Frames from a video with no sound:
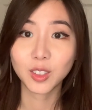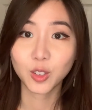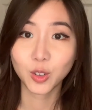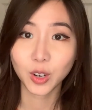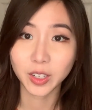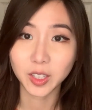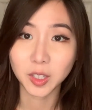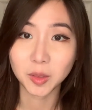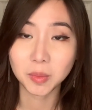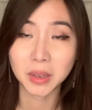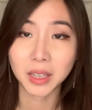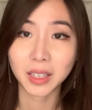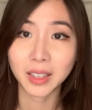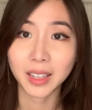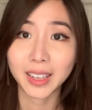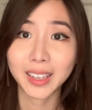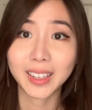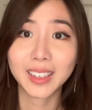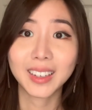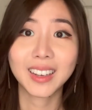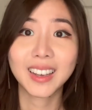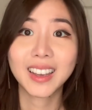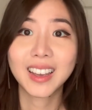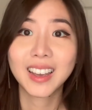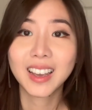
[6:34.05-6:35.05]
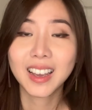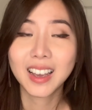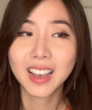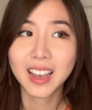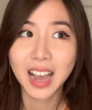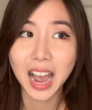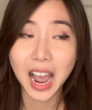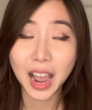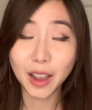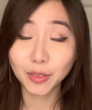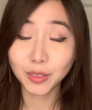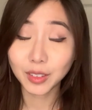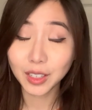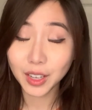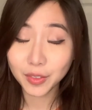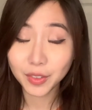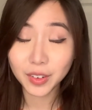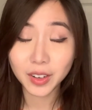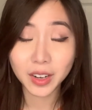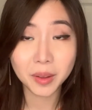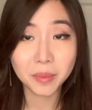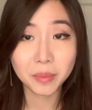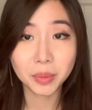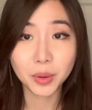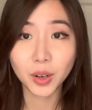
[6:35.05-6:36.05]
Trust me, like I've lived
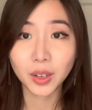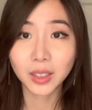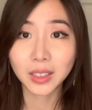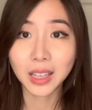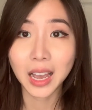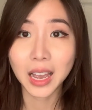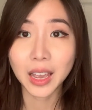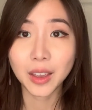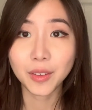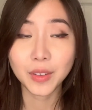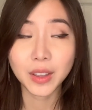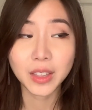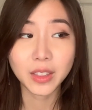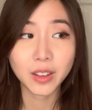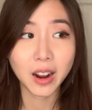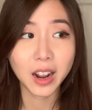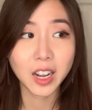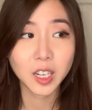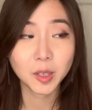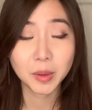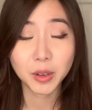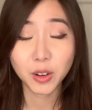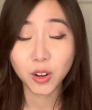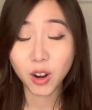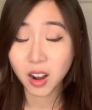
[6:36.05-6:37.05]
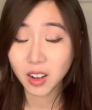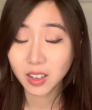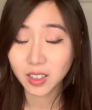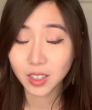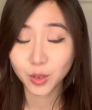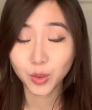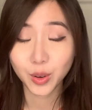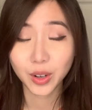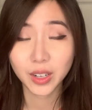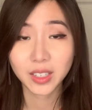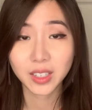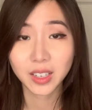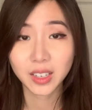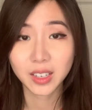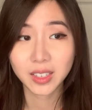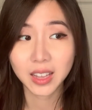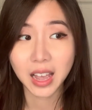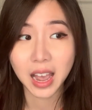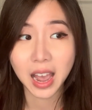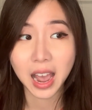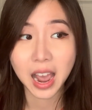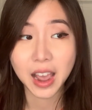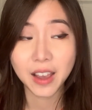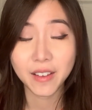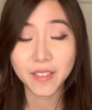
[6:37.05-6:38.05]
an impure life and there has been consequences
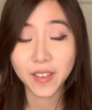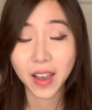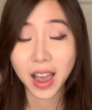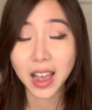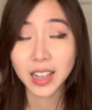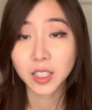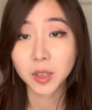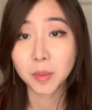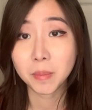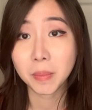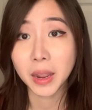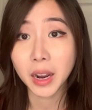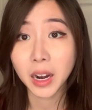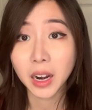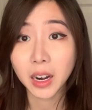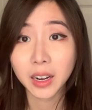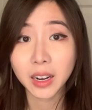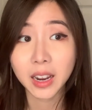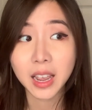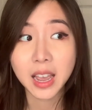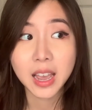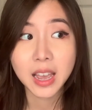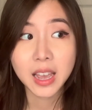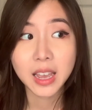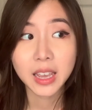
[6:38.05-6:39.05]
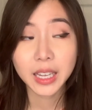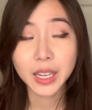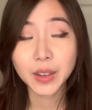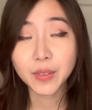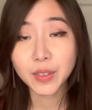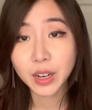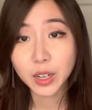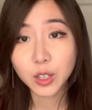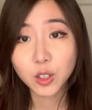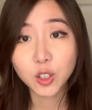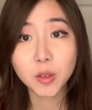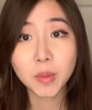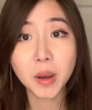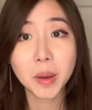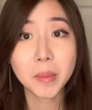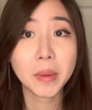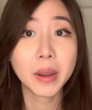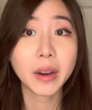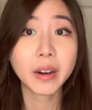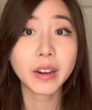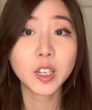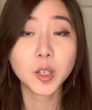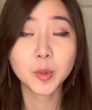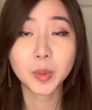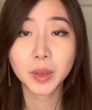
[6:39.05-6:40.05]
that I've had to bear even into my
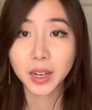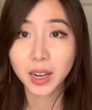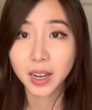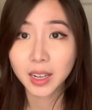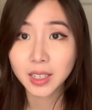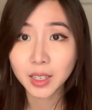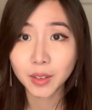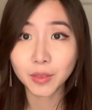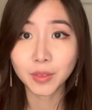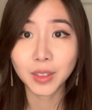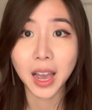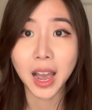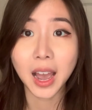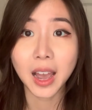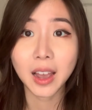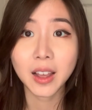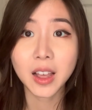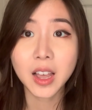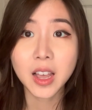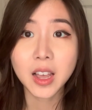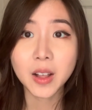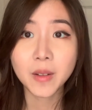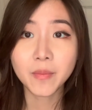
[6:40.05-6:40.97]
marriage because of that.